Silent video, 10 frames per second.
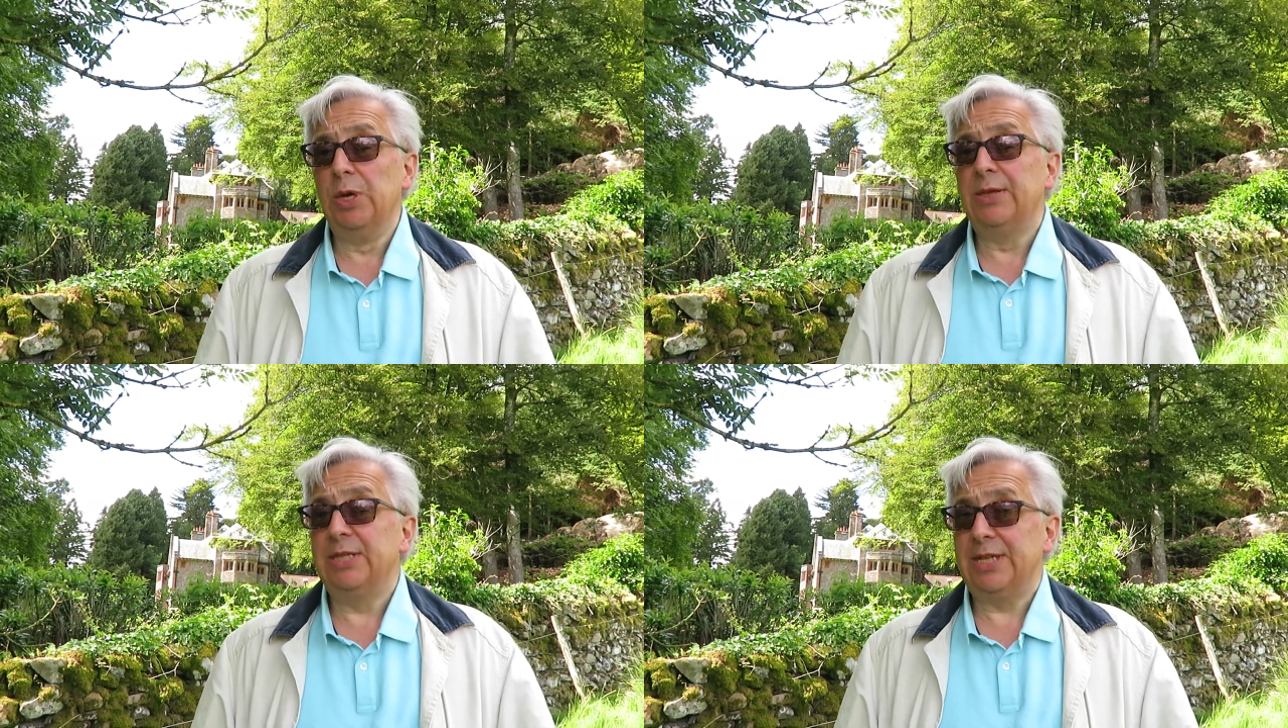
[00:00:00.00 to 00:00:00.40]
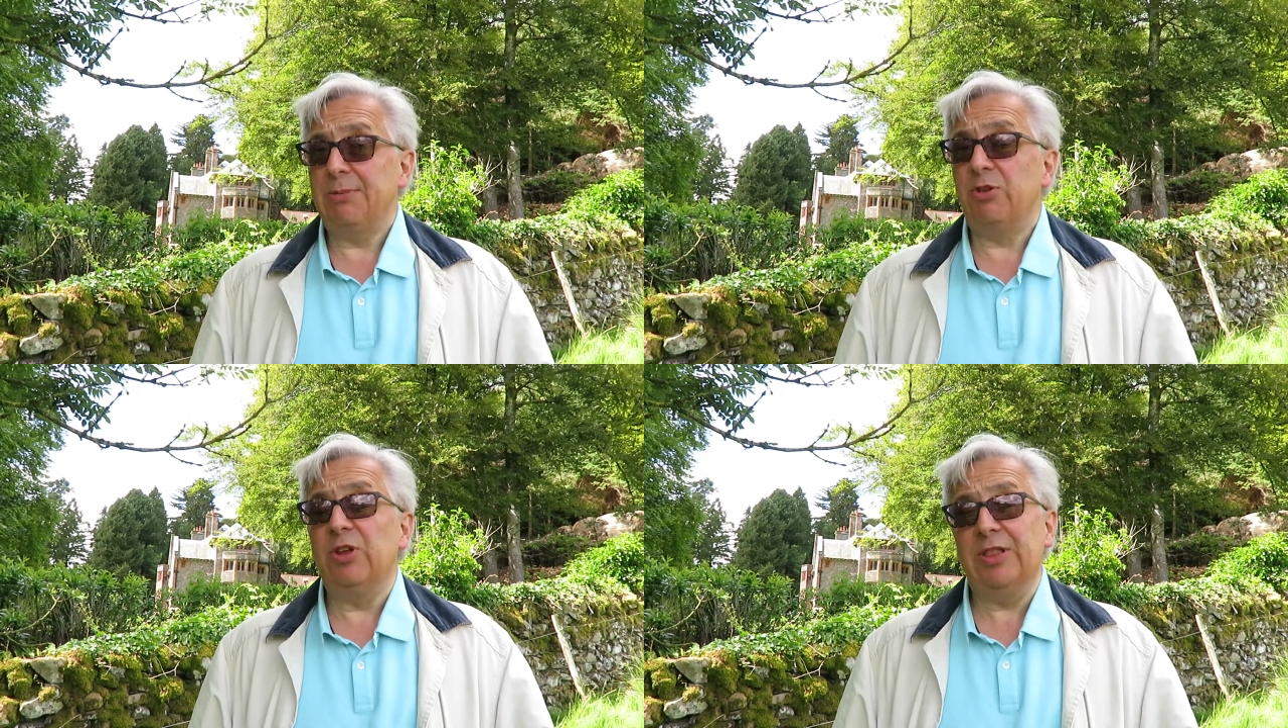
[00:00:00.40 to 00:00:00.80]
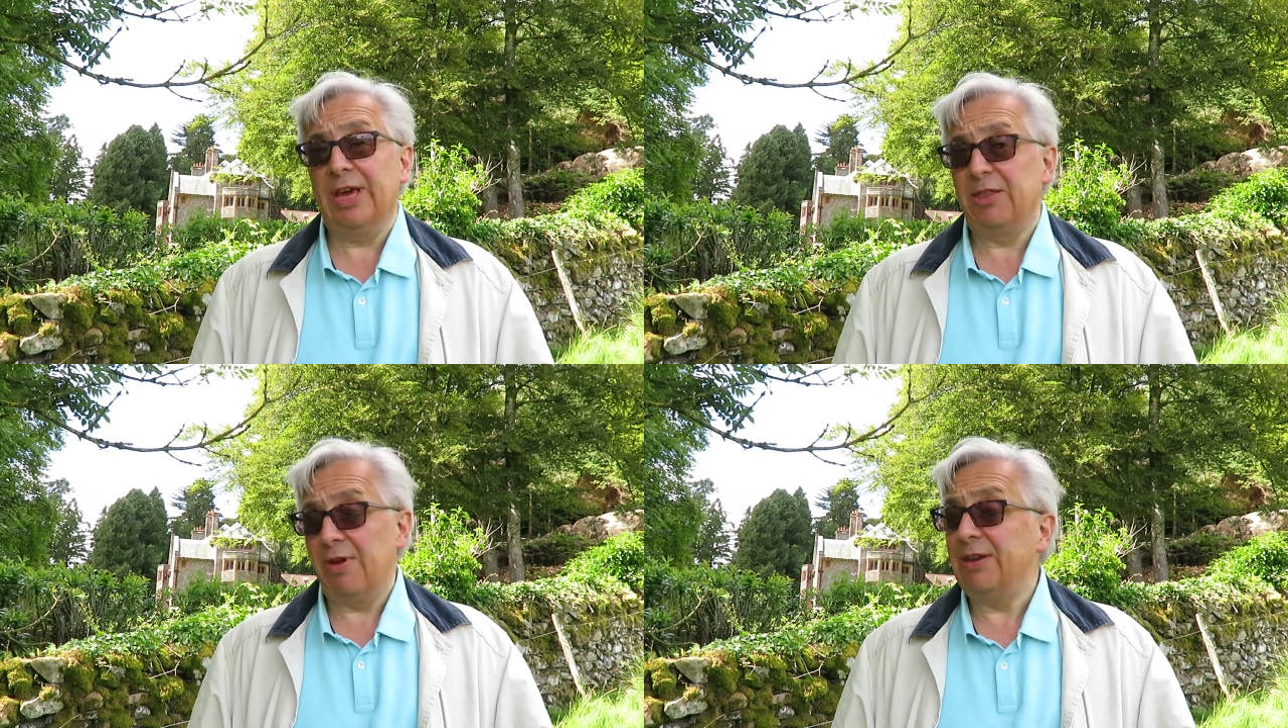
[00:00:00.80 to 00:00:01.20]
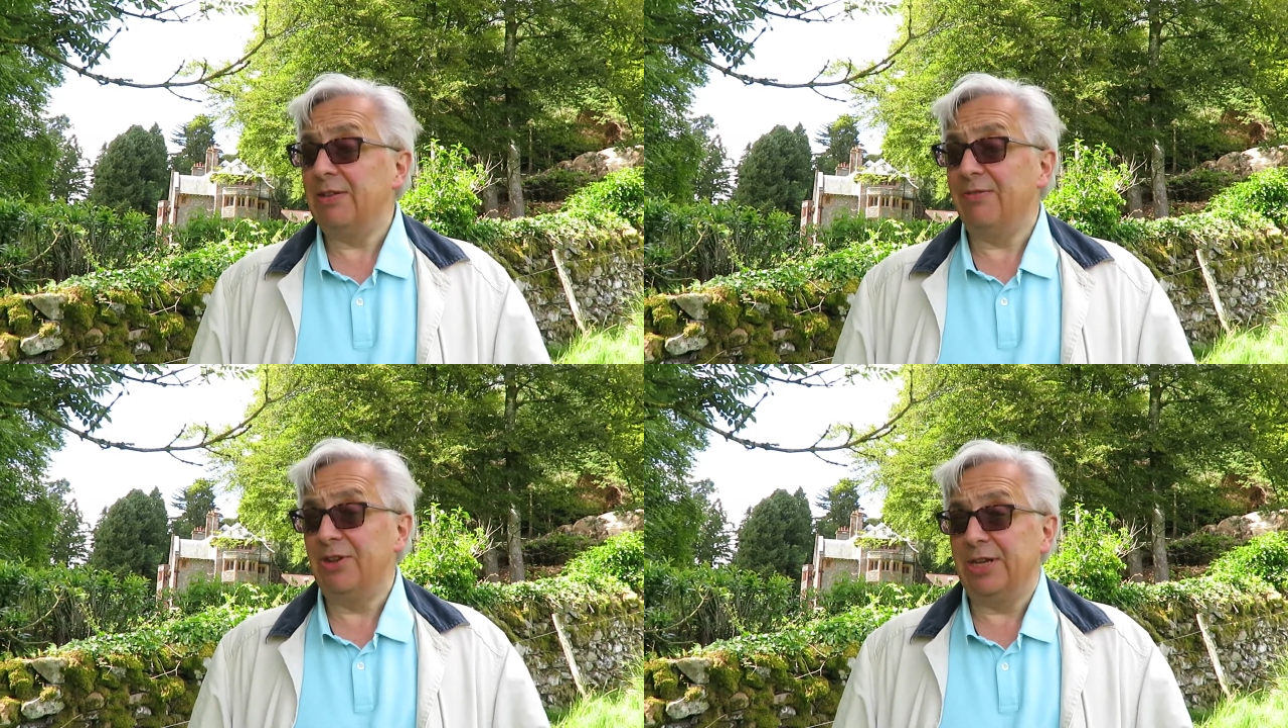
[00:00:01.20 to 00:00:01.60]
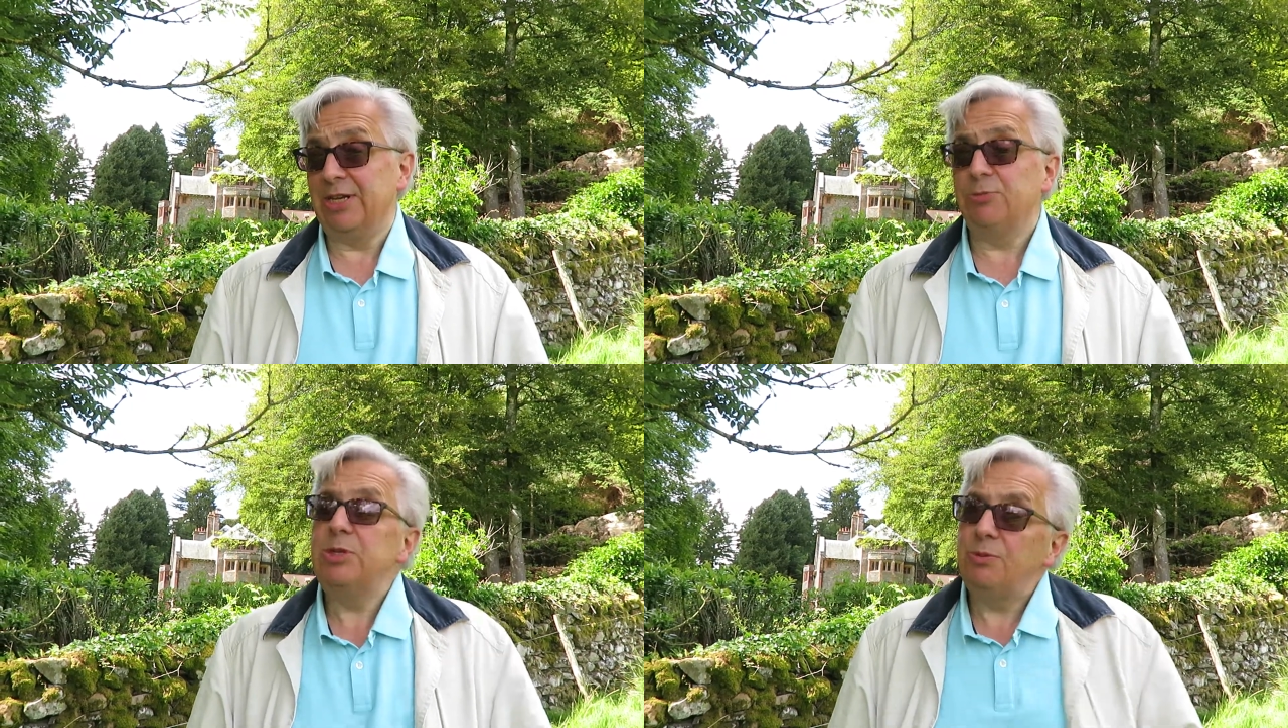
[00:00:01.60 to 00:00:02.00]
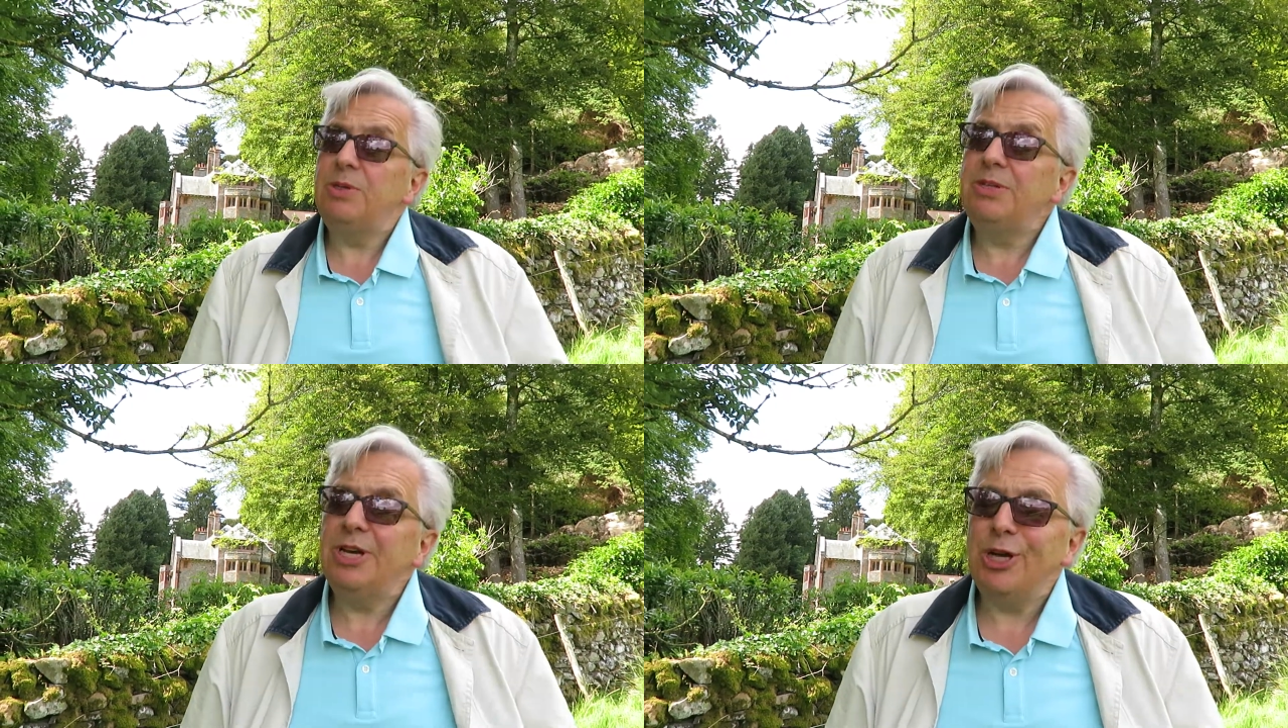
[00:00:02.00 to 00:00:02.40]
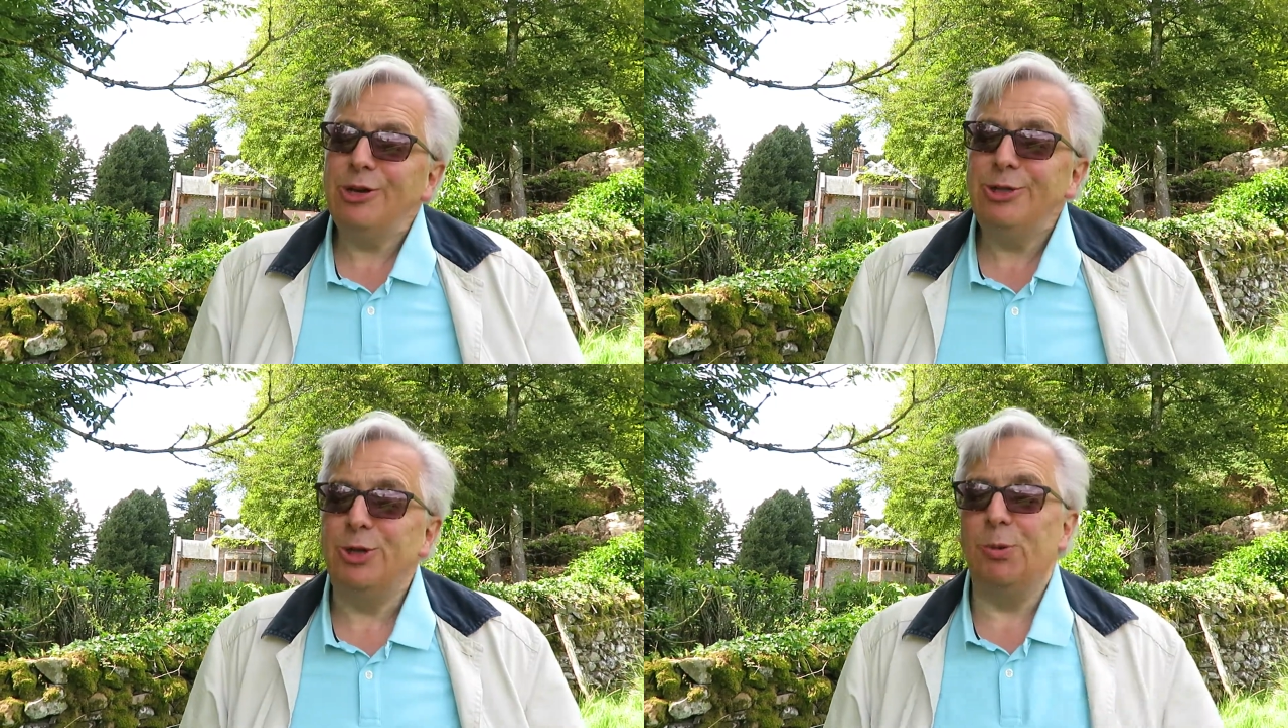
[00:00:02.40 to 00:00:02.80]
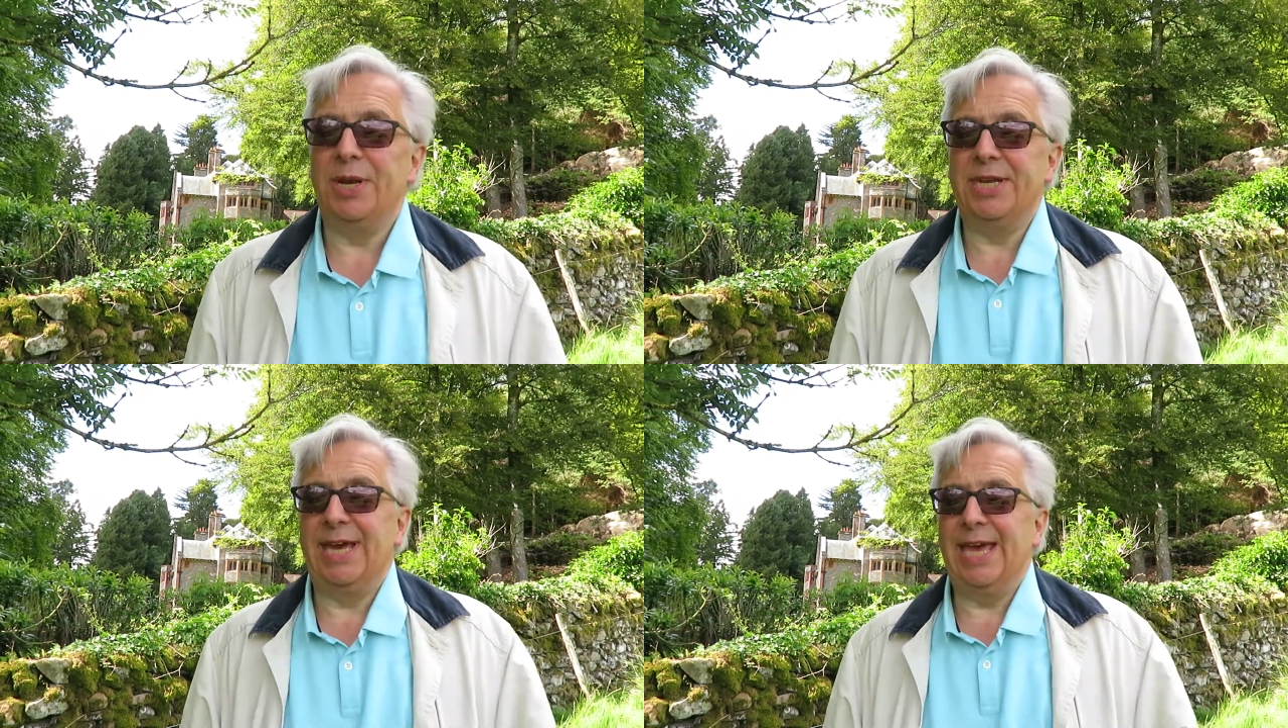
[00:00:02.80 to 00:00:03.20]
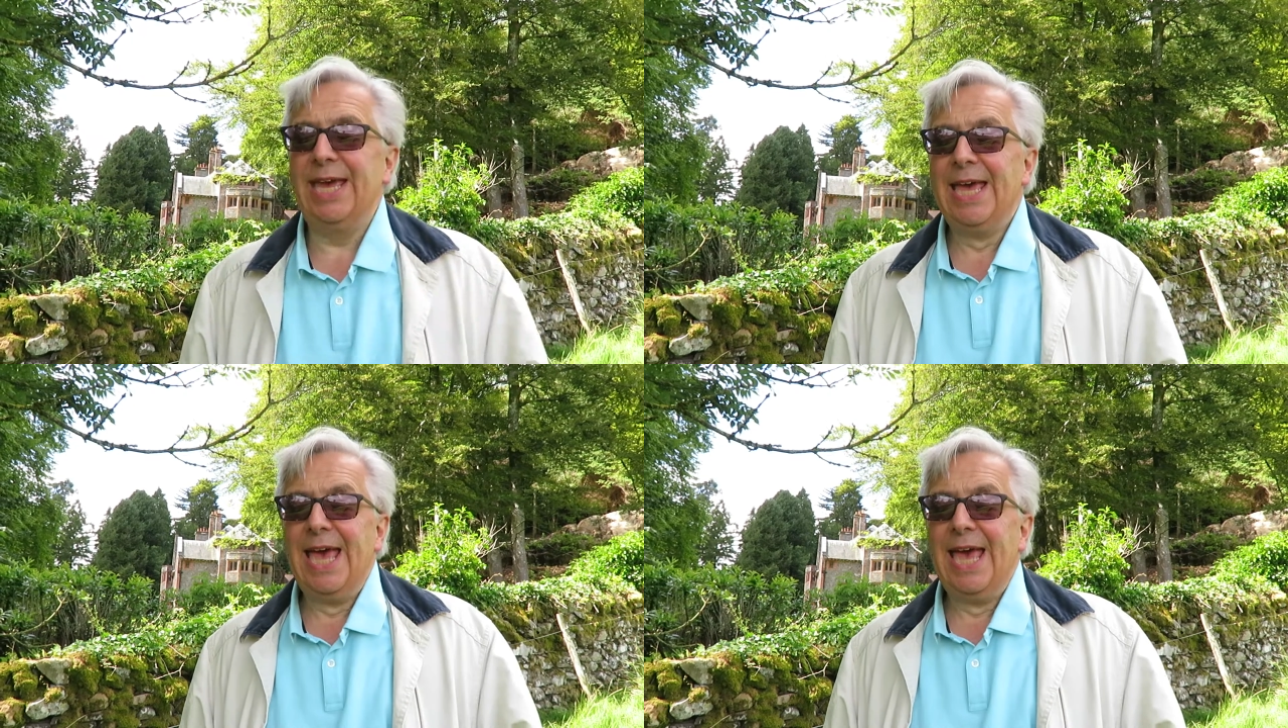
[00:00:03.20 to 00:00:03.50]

the cemetery at the other end of the village, which we'll go to one day.